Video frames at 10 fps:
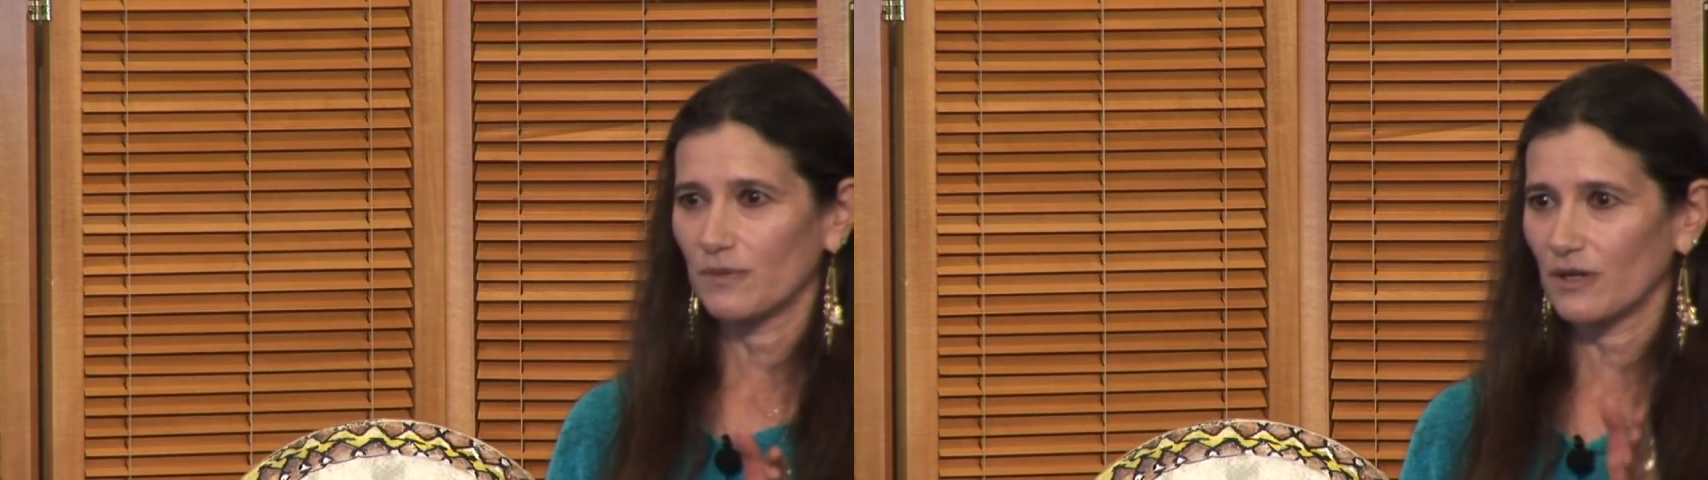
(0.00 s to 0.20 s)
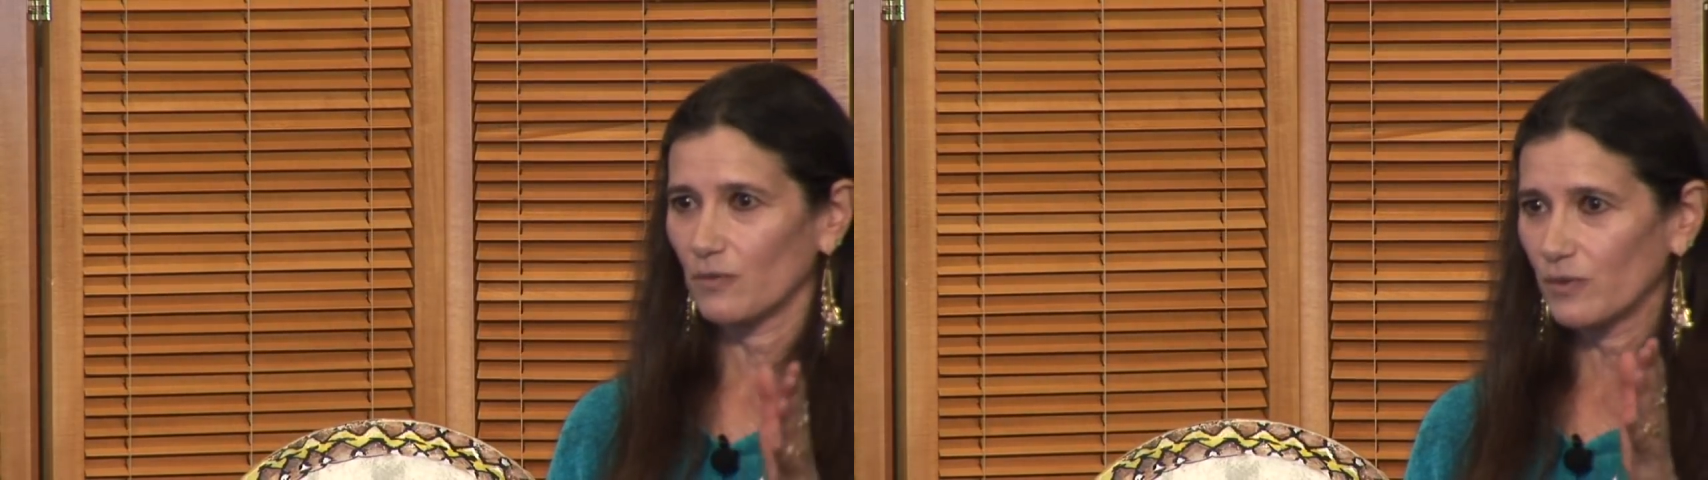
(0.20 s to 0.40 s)

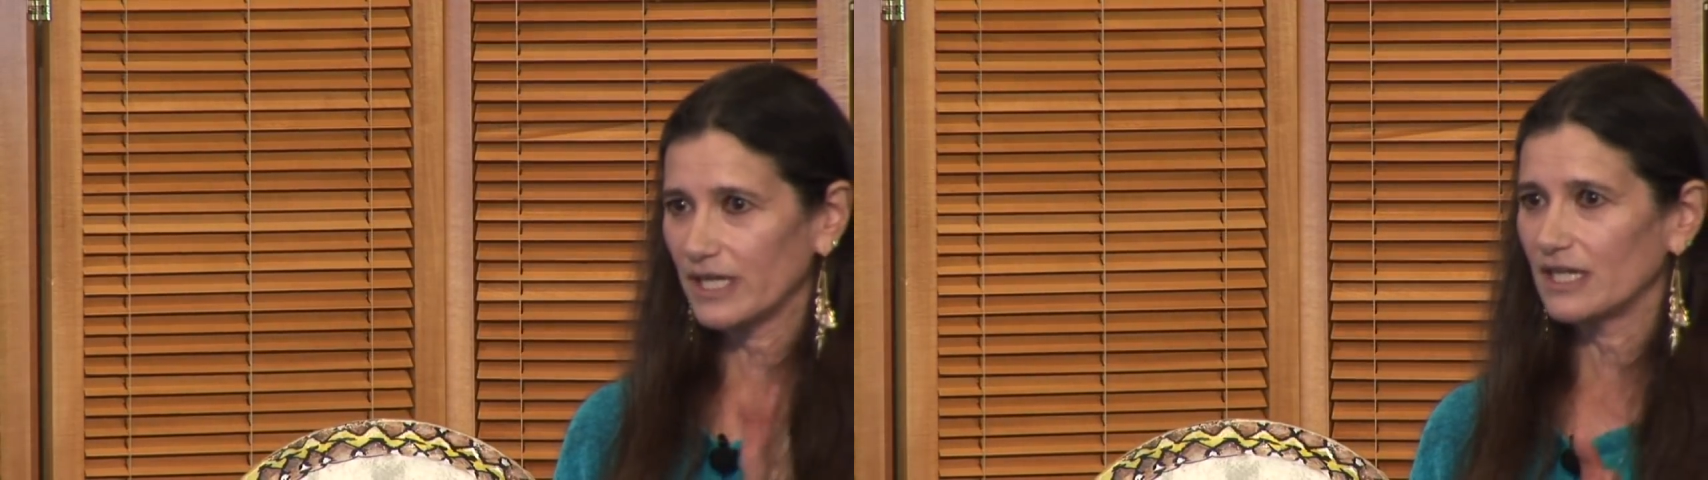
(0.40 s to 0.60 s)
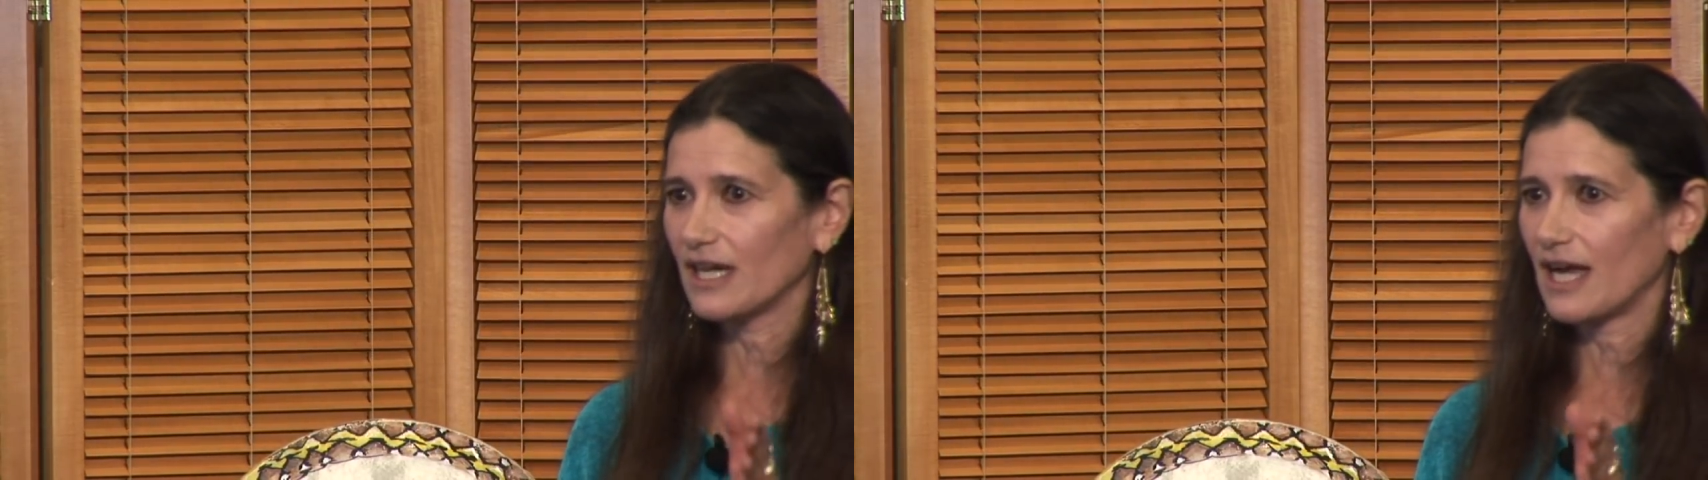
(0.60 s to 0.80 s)
but
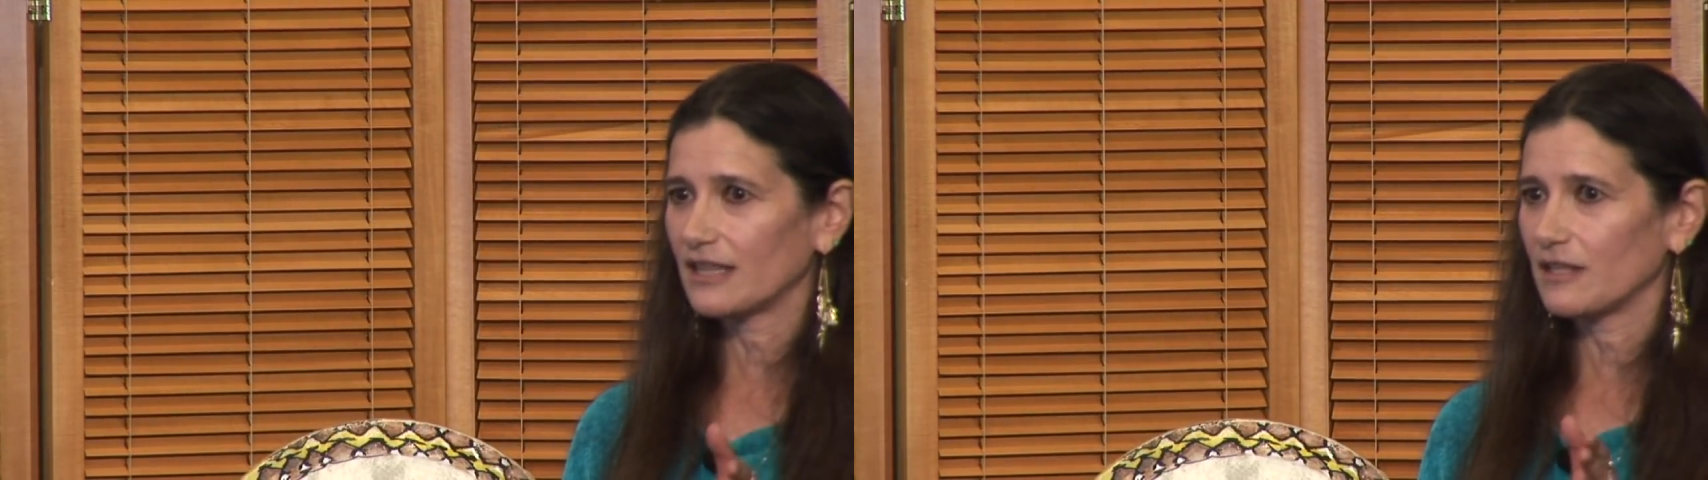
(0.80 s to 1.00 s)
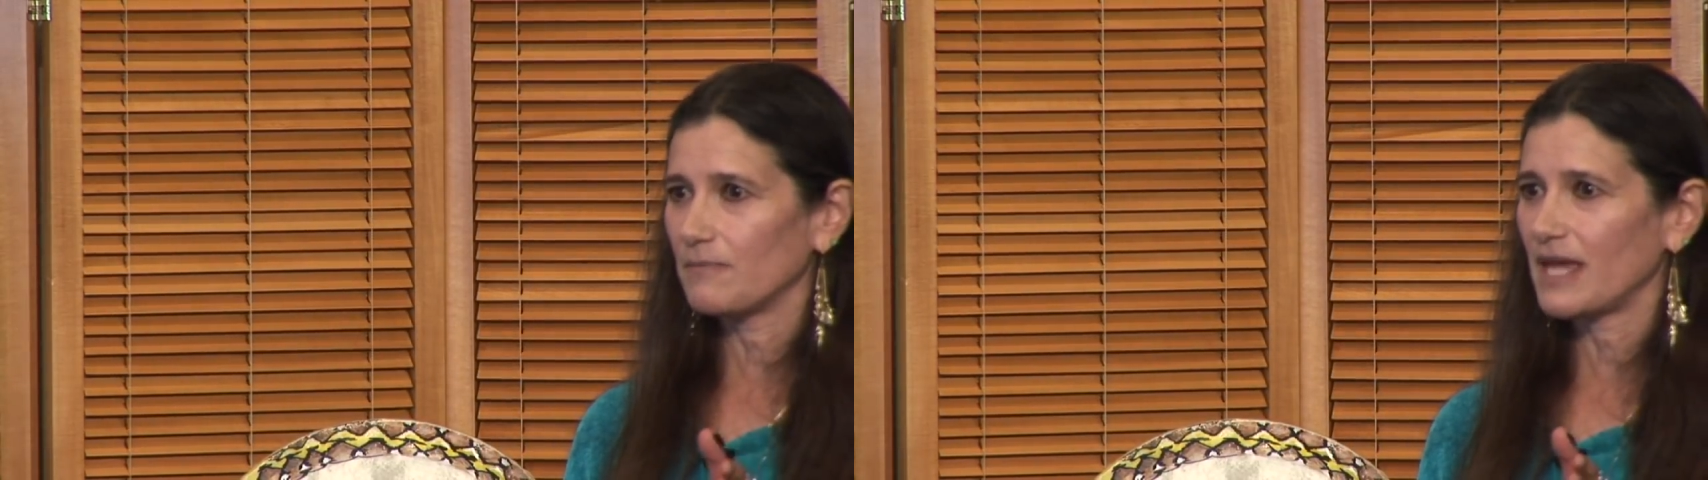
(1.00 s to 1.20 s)
we
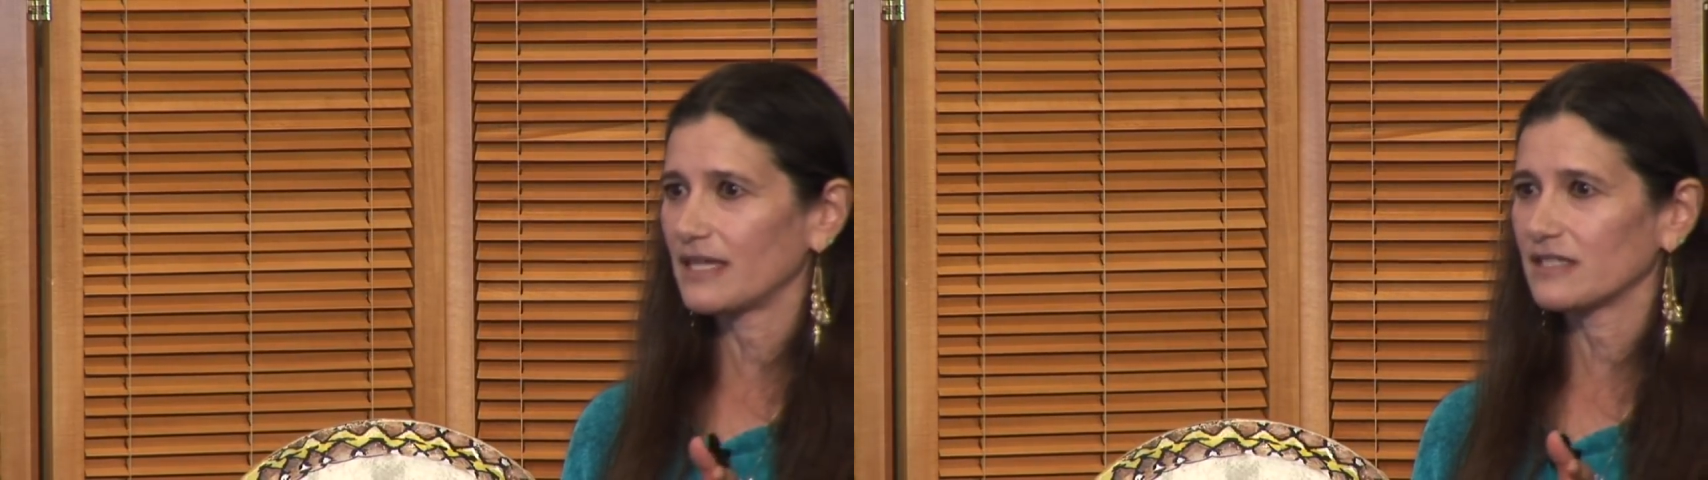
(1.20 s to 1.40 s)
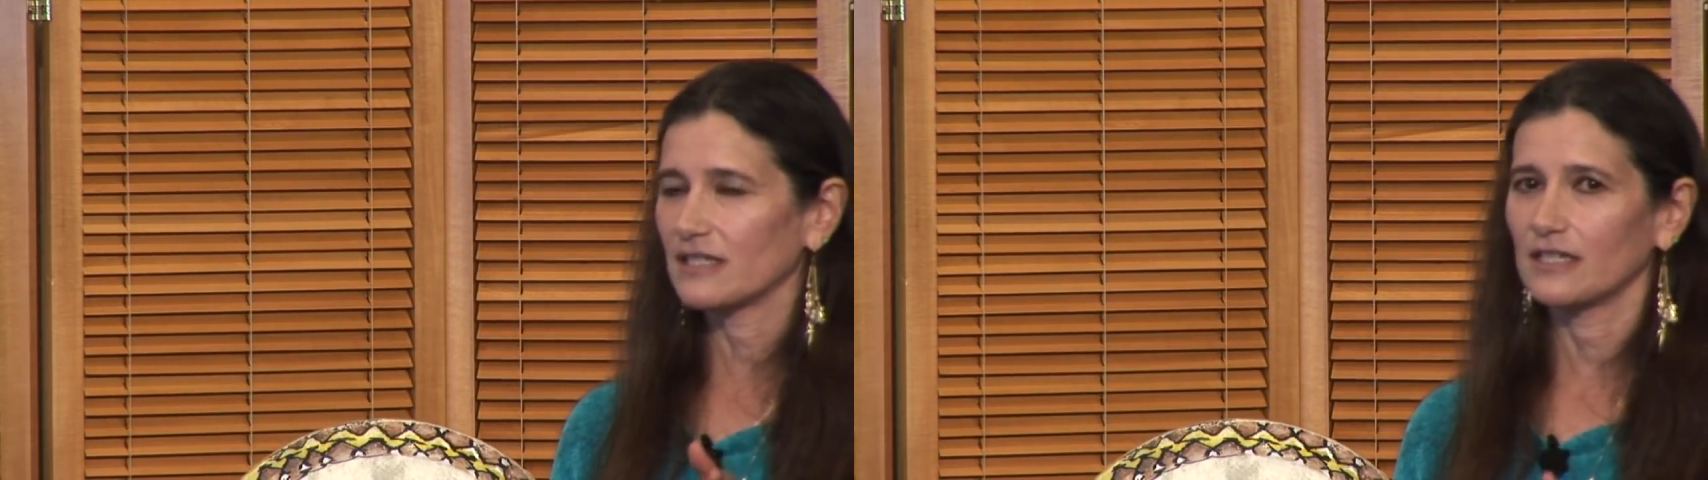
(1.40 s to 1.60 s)
got the
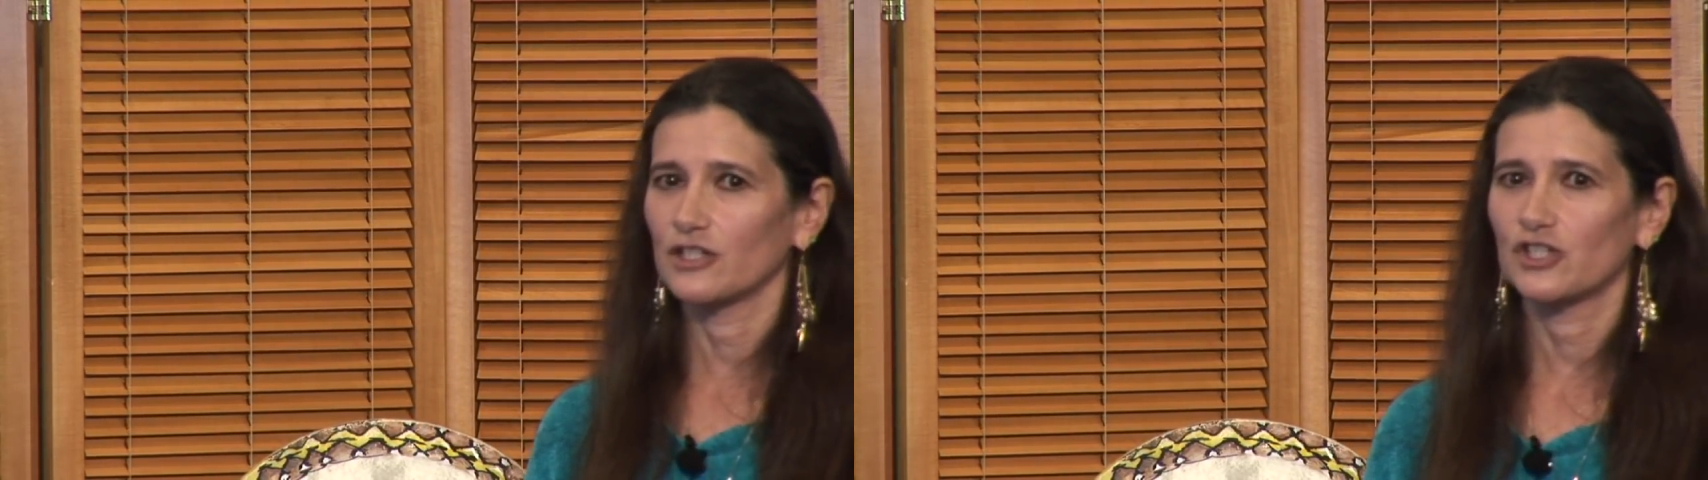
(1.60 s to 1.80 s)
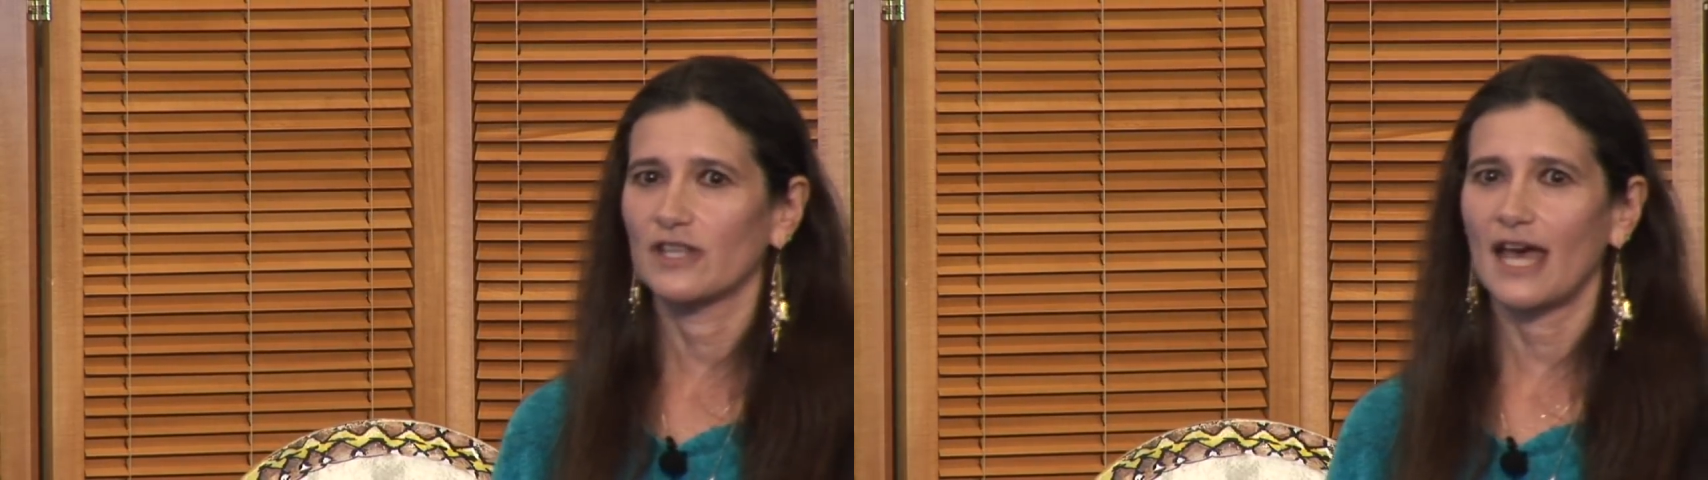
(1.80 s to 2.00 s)

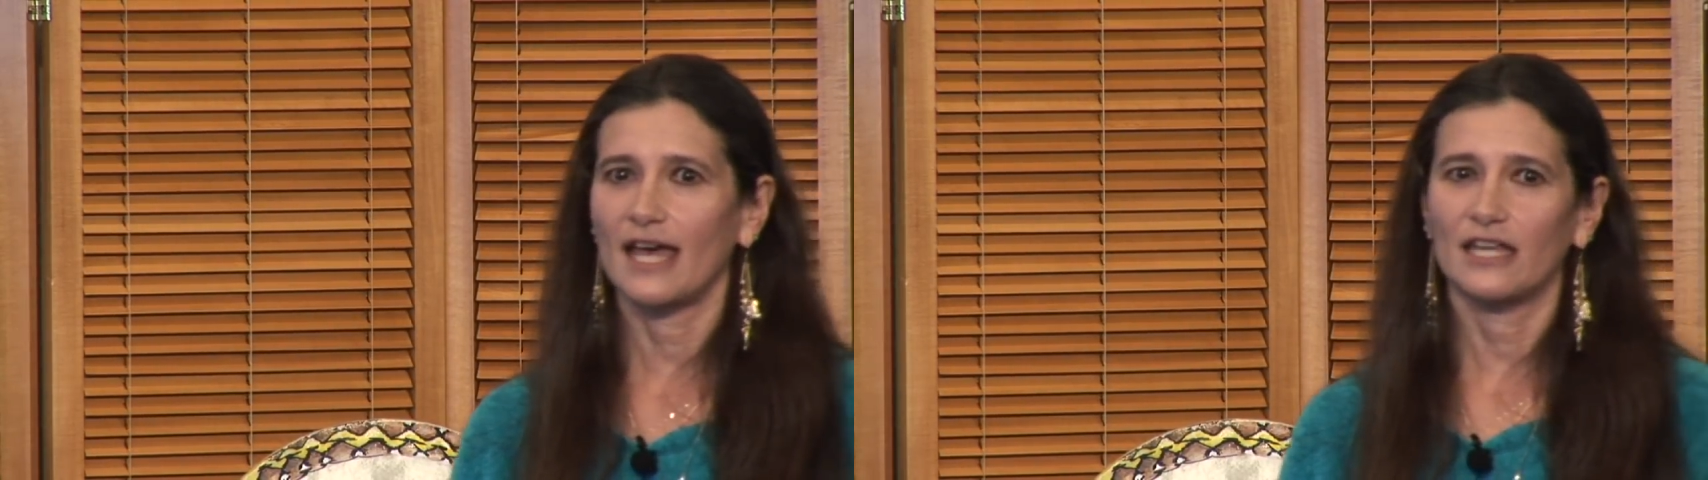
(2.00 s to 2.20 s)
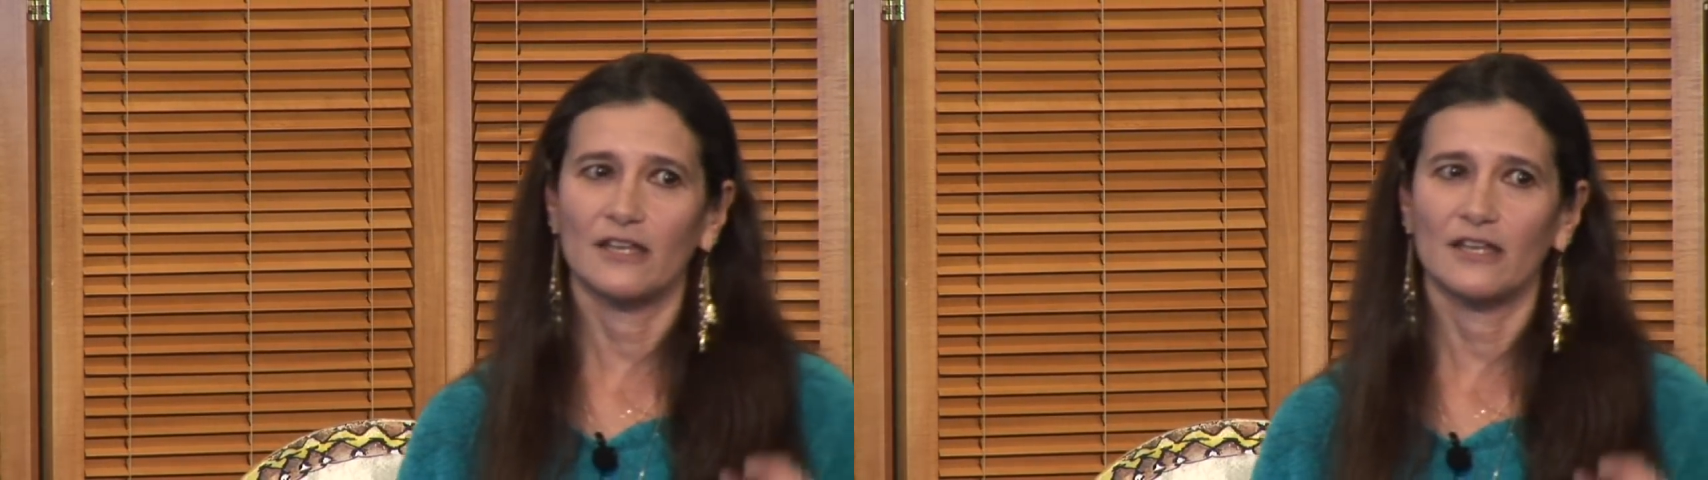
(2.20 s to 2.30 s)
message that